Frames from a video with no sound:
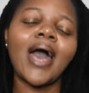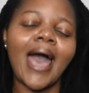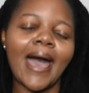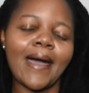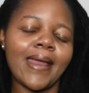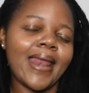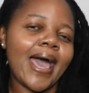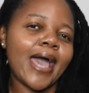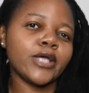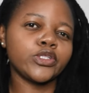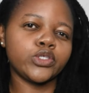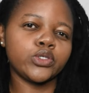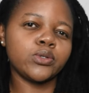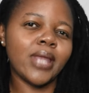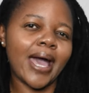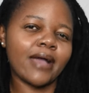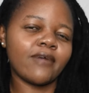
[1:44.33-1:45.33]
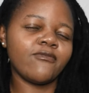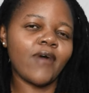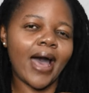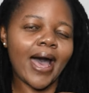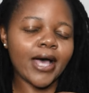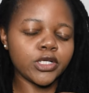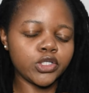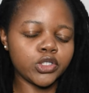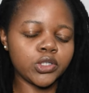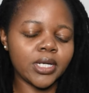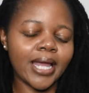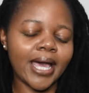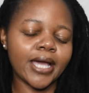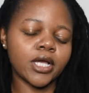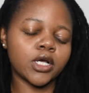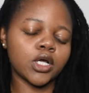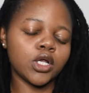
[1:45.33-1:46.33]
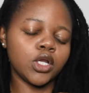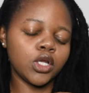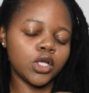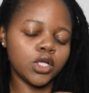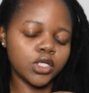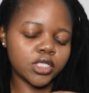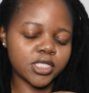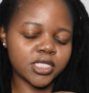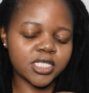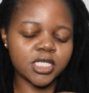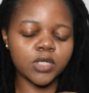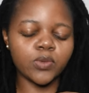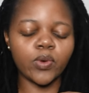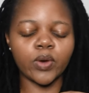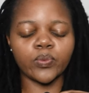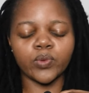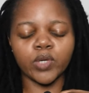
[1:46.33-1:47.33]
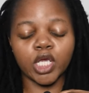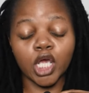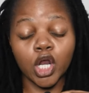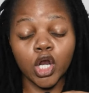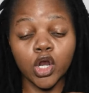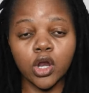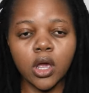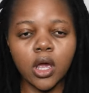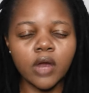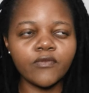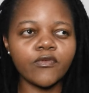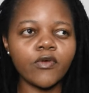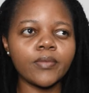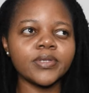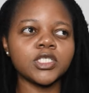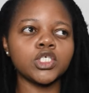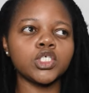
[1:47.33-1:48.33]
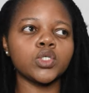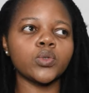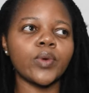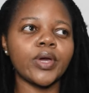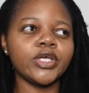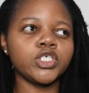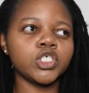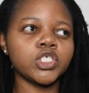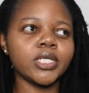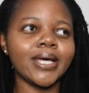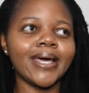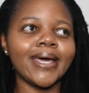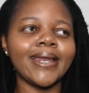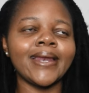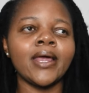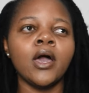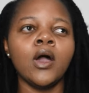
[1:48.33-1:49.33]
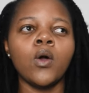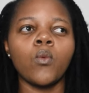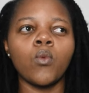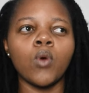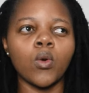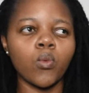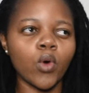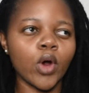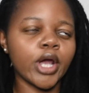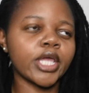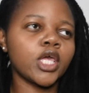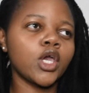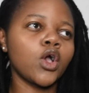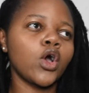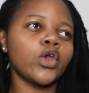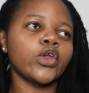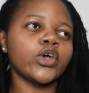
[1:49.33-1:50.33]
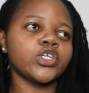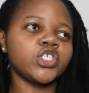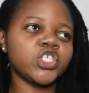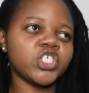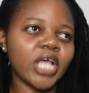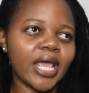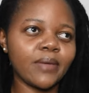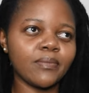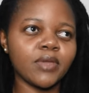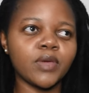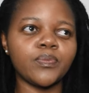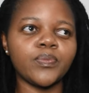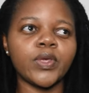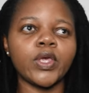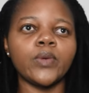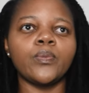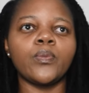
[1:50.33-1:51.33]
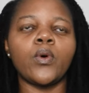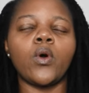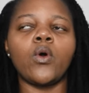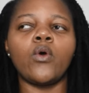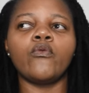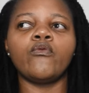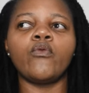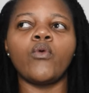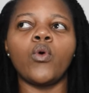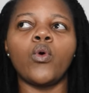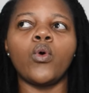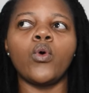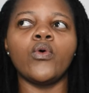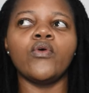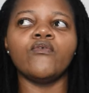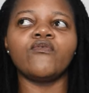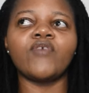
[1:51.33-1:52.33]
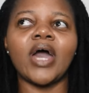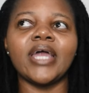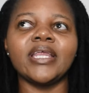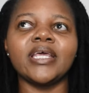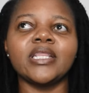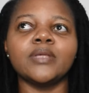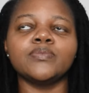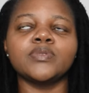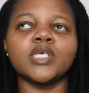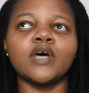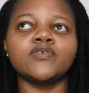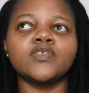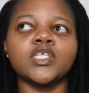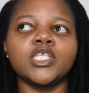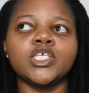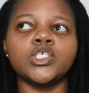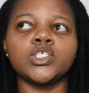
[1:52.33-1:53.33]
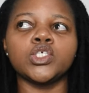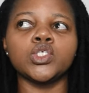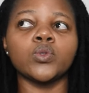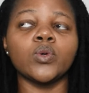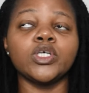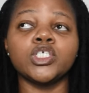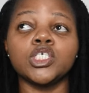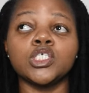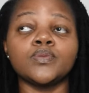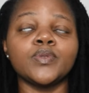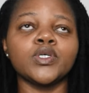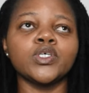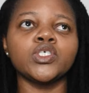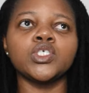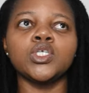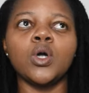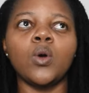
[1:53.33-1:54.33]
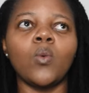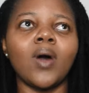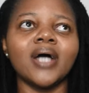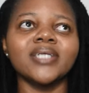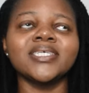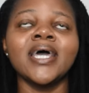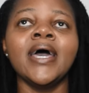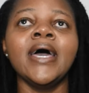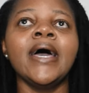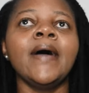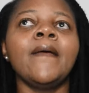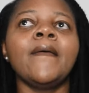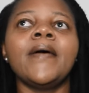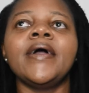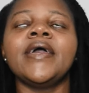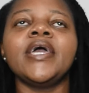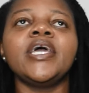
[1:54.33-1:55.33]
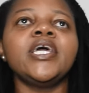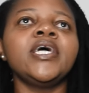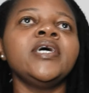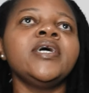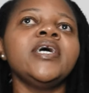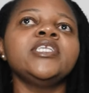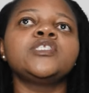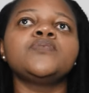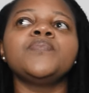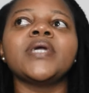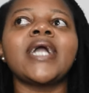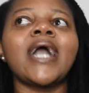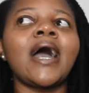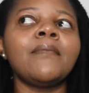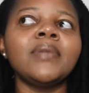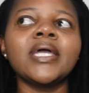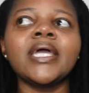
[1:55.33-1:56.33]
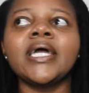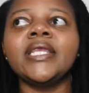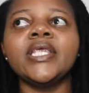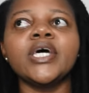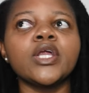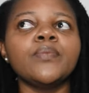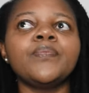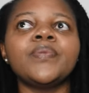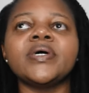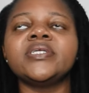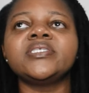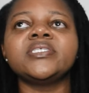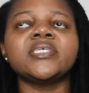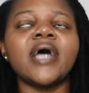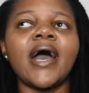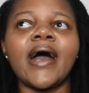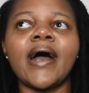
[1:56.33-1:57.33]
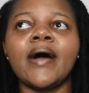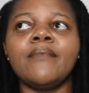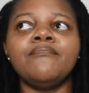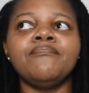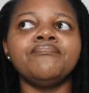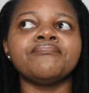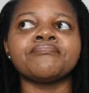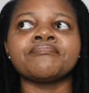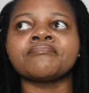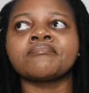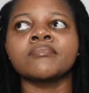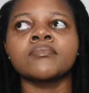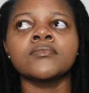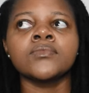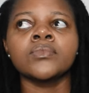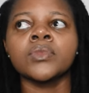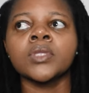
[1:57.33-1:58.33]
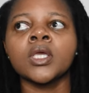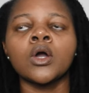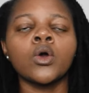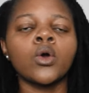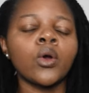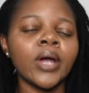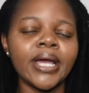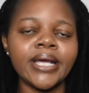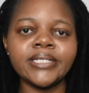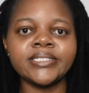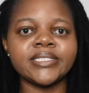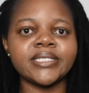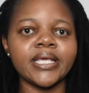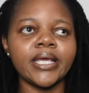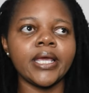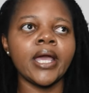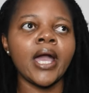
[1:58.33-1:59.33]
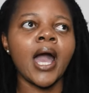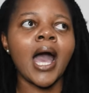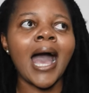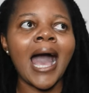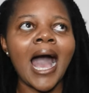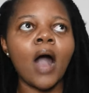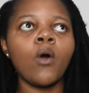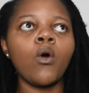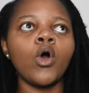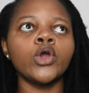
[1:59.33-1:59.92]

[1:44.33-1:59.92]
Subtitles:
I like to, like, for us to, like, see what we can learn from a situation. We're working on not shaming people for finding themselves in these situations, because you know what, it's becoming a little bit crazy how